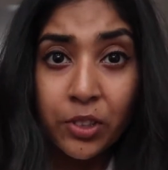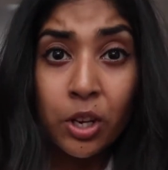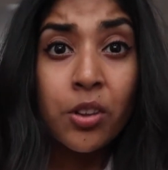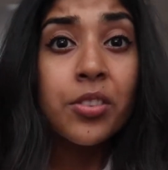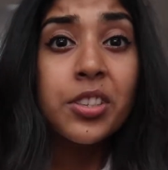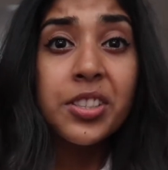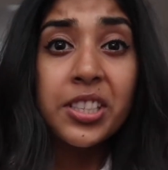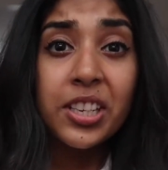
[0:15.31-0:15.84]

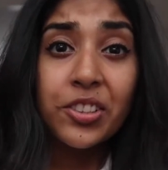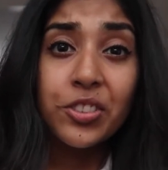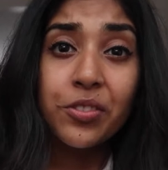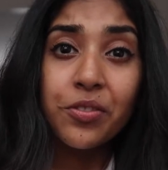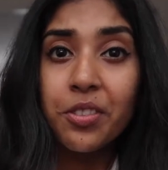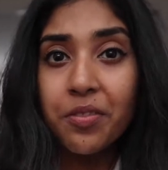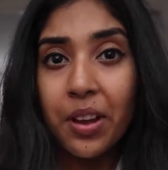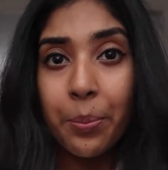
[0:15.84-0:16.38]
on the 6th
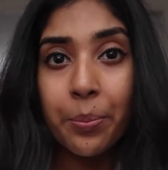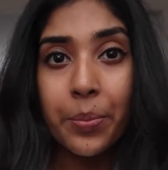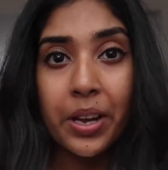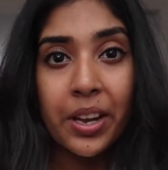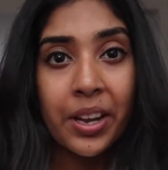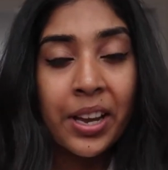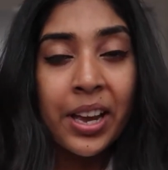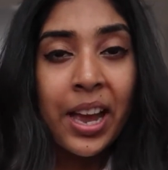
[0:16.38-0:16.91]
of
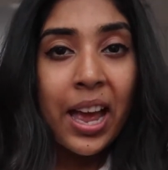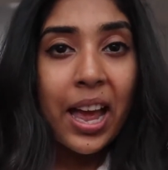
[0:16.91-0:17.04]
November,